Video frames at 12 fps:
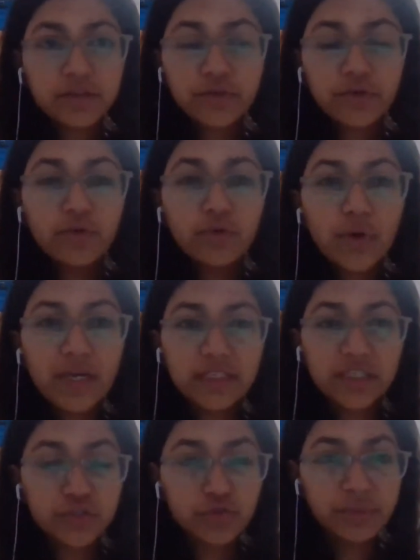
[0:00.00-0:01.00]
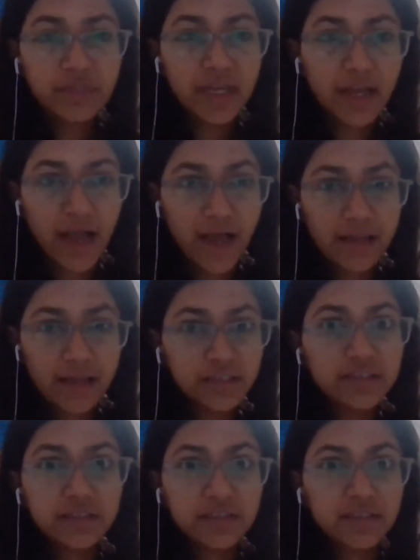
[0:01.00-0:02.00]
who has issued me the
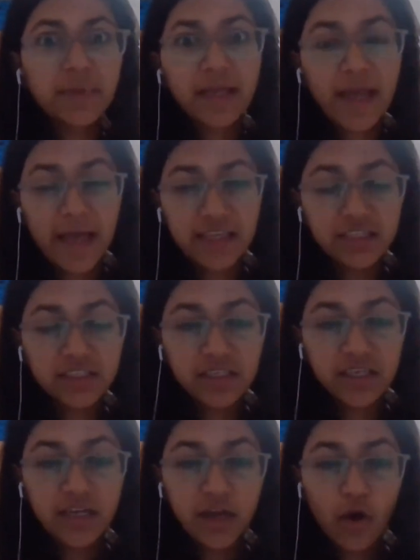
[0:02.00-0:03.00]
cash, is my cash,